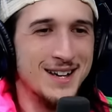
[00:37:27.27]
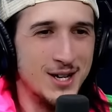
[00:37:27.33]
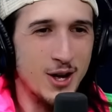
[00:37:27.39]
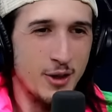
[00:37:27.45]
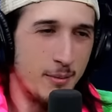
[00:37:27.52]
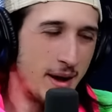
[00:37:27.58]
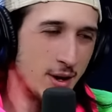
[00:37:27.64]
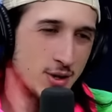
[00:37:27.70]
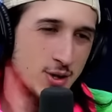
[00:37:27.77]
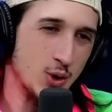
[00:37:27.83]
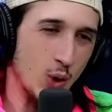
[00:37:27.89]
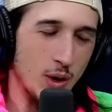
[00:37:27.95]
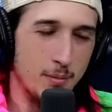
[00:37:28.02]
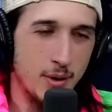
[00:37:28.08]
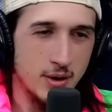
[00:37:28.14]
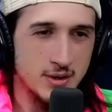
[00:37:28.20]
no, the mail
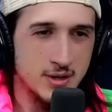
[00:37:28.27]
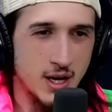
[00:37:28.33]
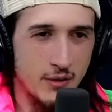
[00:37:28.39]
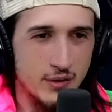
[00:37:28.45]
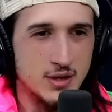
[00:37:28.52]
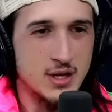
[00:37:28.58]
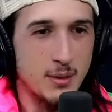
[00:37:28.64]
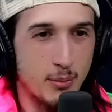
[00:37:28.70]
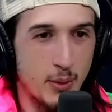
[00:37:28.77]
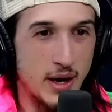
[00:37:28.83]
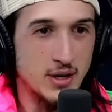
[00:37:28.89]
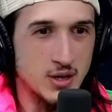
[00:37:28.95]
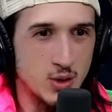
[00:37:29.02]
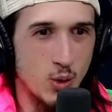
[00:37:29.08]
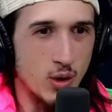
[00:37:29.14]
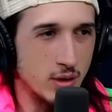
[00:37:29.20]
store, post office, yeah. the bread
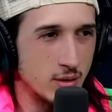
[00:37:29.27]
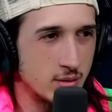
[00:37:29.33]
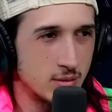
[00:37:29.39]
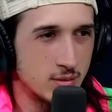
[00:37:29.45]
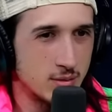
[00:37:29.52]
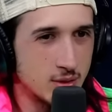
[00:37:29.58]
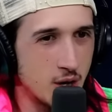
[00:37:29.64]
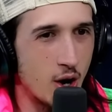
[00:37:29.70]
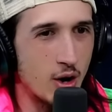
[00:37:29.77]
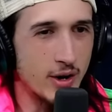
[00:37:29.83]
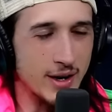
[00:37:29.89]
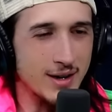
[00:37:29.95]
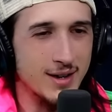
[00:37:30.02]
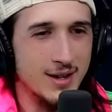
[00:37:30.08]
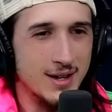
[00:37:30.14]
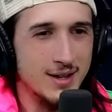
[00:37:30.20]
store, Target,
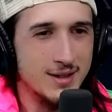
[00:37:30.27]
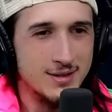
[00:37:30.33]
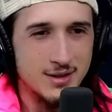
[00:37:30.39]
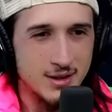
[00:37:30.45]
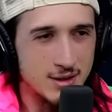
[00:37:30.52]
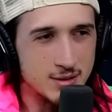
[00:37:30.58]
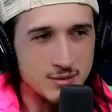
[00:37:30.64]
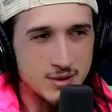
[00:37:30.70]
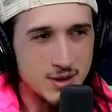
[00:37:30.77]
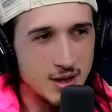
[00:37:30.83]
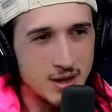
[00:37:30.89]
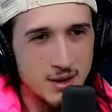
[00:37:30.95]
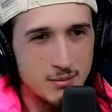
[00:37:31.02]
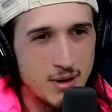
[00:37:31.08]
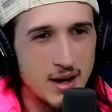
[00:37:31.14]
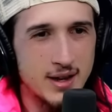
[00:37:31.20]
the
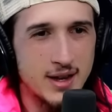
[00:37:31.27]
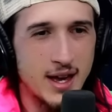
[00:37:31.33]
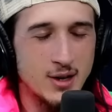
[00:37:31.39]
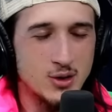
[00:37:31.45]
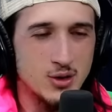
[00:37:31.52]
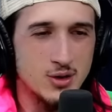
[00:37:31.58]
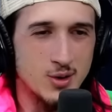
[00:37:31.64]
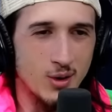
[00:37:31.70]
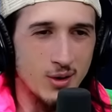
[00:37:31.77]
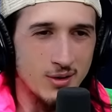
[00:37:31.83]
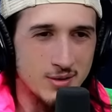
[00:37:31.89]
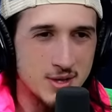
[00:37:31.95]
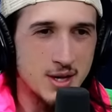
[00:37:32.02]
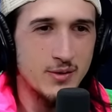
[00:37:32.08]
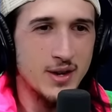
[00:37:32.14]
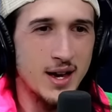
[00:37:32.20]
the medication store,
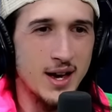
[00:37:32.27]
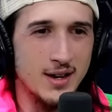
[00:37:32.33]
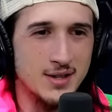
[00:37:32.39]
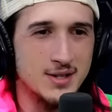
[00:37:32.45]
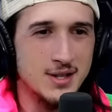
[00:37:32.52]
CVS. Is